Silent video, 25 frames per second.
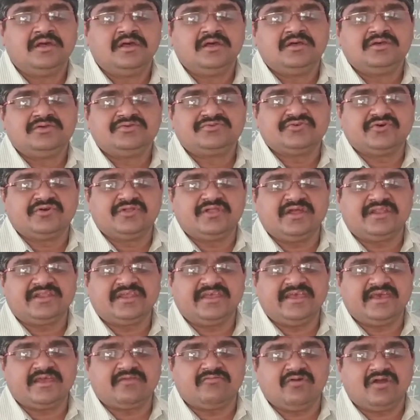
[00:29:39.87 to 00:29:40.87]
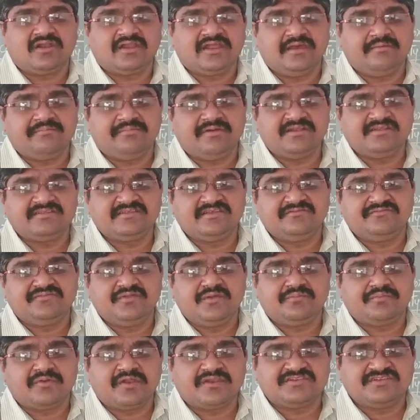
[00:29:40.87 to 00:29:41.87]
So that here what happens, if
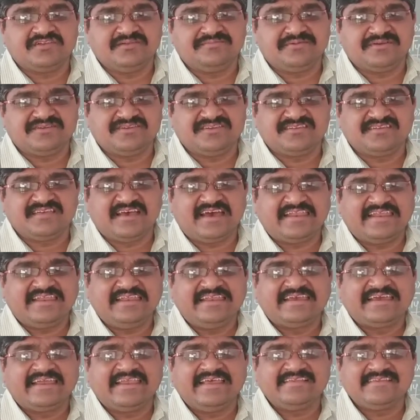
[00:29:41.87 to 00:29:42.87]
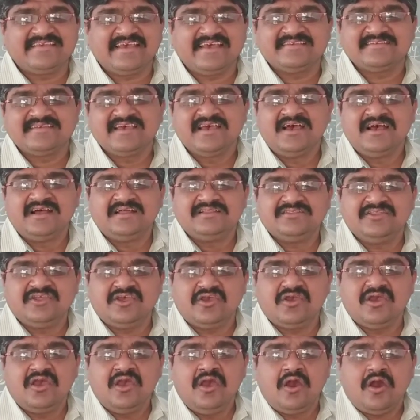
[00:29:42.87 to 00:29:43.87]
the partial pressures are increases,
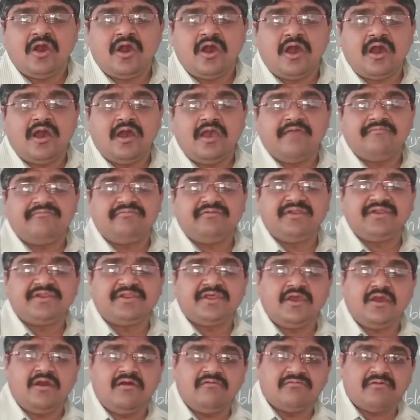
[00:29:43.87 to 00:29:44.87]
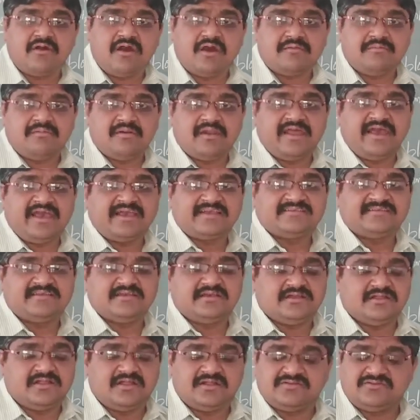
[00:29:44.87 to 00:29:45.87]
the affinity of carbon
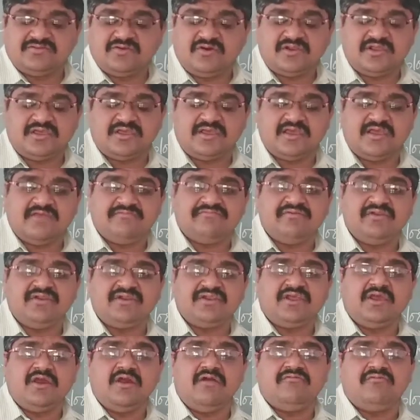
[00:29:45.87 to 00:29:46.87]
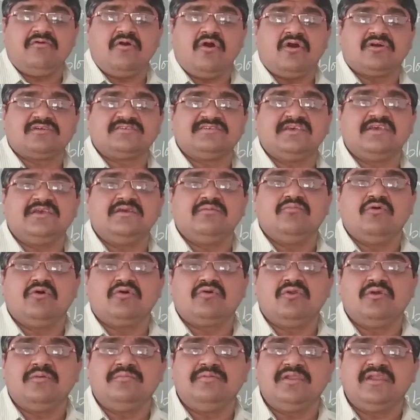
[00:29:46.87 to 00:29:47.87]
dioxide, affinity of
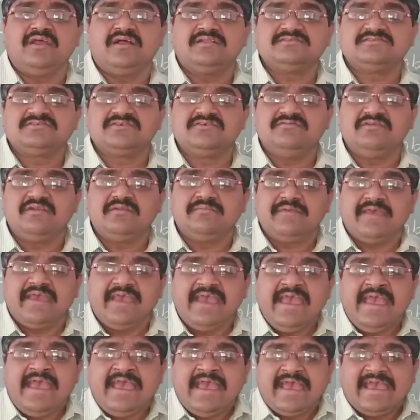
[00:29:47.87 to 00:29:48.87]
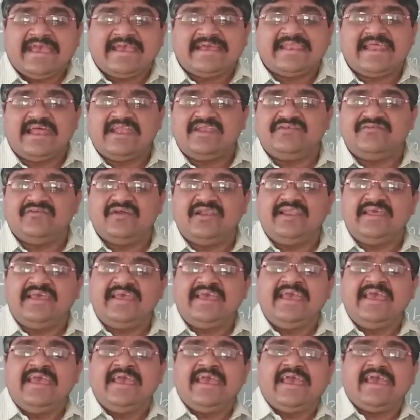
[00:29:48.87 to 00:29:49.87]
oxyhemoglobin also will be
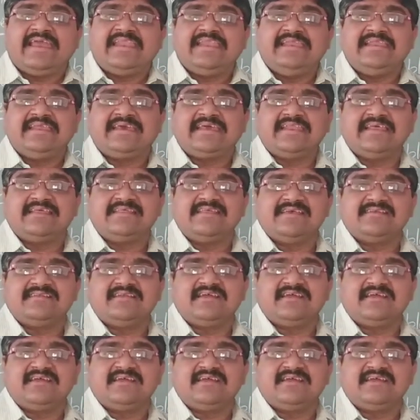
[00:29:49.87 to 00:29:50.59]
gradually and increases.